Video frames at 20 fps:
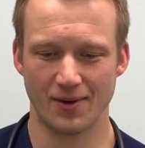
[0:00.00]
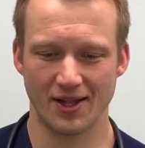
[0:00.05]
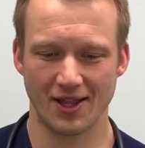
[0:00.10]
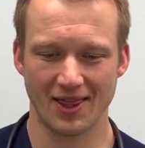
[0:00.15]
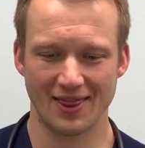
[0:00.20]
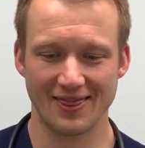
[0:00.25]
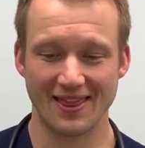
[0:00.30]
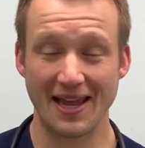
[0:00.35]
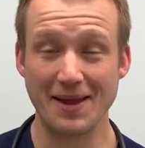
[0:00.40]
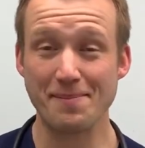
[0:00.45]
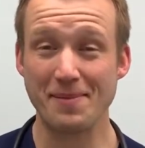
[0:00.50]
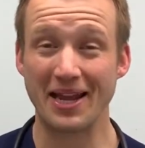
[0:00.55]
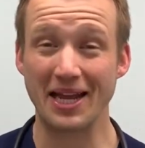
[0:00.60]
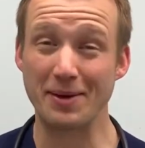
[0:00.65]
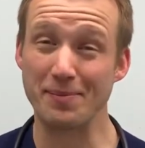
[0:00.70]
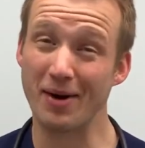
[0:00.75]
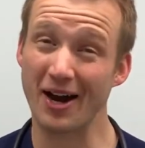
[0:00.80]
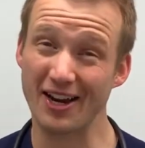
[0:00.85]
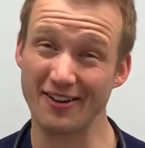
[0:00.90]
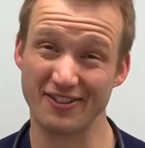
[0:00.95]
they make
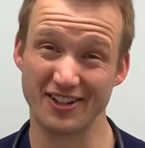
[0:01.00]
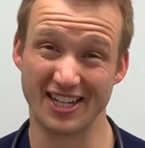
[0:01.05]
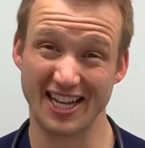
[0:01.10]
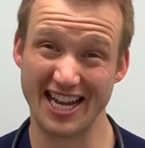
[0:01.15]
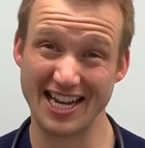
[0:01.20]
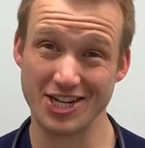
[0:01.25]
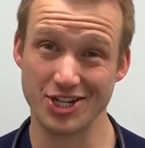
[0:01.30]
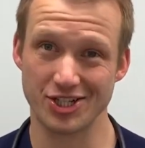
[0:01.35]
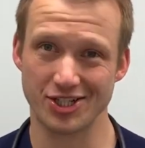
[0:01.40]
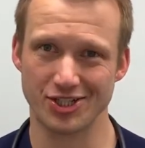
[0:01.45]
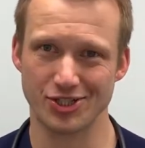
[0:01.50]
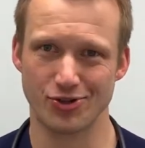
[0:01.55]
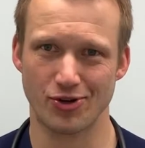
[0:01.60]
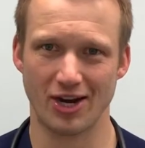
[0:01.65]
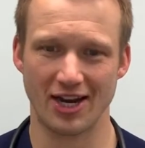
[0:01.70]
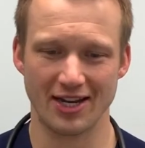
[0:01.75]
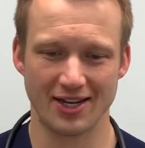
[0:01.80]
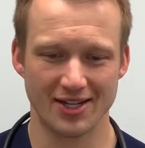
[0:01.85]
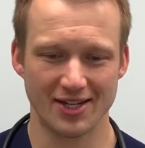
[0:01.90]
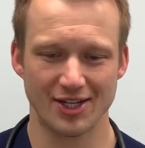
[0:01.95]
modifications,
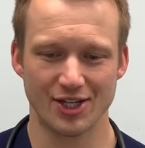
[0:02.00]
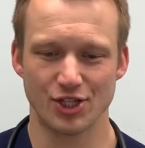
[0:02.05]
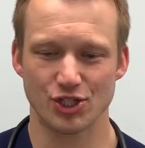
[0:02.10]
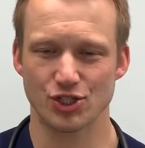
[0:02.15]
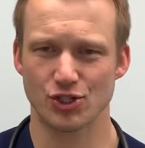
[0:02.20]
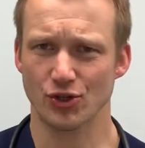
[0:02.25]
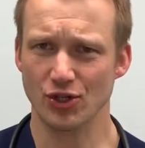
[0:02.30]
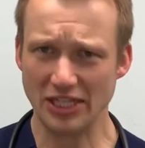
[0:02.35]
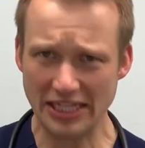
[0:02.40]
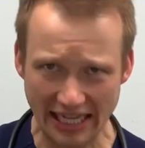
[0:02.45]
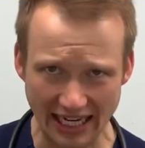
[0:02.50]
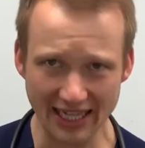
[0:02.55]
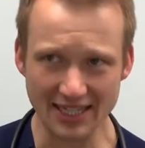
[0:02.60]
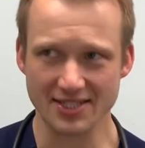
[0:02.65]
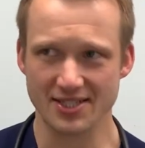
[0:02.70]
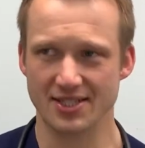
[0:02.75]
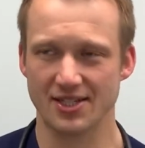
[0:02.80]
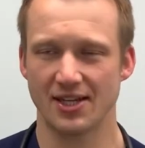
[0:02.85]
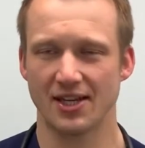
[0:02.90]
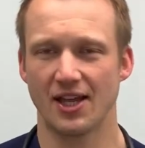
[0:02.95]
right? So
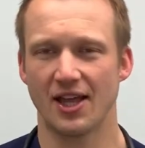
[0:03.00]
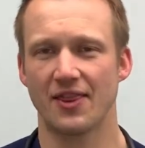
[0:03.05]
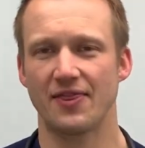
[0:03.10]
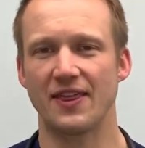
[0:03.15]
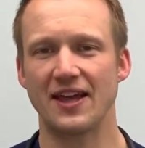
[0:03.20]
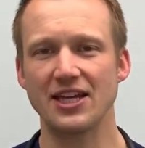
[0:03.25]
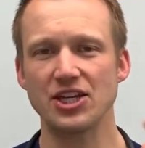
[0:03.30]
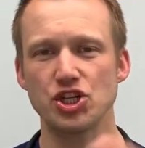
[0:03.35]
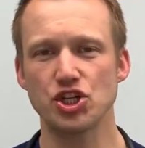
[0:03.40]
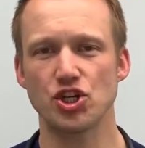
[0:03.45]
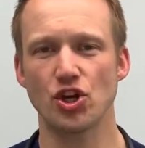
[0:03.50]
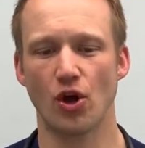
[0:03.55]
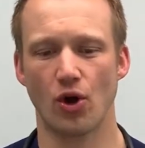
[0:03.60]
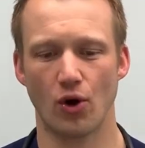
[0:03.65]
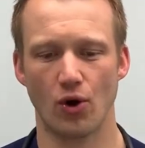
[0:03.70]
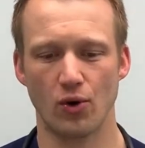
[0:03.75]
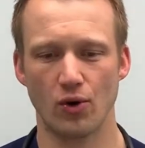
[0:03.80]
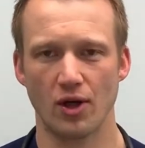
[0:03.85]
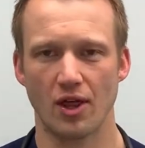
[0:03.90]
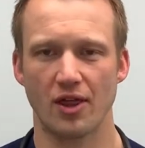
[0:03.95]
yes, they
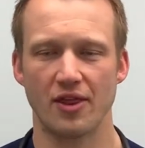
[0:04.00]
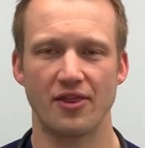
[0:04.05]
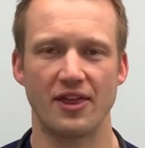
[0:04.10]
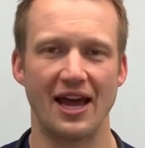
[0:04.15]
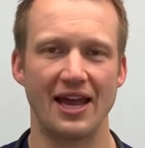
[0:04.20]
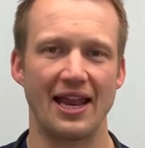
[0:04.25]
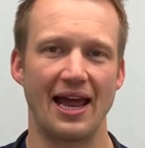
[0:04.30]
show that